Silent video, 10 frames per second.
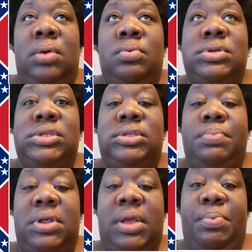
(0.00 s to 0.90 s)
which has
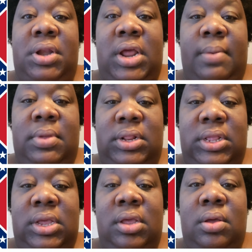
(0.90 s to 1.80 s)
been a
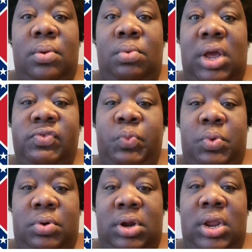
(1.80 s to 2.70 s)
predominantly white
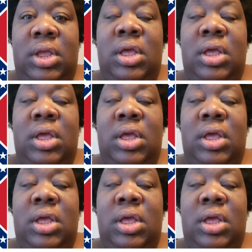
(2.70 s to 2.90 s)
sport,